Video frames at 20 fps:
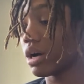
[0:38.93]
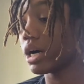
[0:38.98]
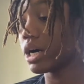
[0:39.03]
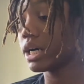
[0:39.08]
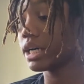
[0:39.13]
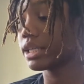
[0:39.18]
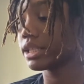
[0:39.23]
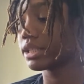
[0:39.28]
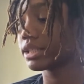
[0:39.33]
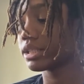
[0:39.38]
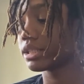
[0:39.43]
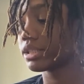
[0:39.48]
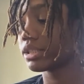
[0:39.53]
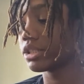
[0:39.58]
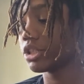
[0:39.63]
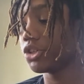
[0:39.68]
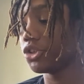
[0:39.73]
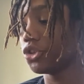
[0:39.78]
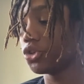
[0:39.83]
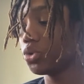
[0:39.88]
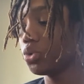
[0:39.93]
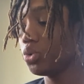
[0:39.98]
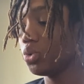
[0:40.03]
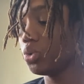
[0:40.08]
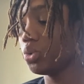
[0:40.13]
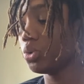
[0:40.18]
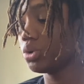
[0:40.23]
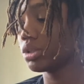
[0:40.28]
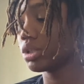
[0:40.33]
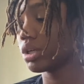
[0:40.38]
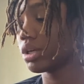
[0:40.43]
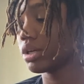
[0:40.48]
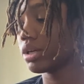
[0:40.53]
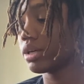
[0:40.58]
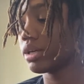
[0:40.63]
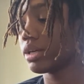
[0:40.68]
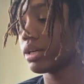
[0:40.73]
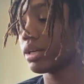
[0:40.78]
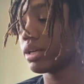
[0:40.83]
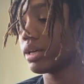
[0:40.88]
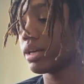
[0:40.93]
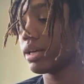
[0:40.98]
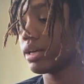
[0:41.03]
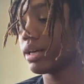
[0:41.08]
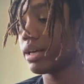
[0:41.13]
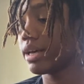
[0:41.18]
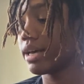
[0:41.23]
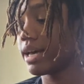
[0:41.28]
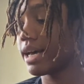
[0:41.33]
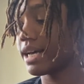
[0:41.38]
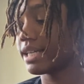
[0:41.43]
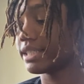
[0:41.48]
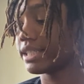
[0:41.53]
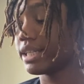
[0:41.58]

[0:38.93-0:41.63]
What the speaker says: us to use as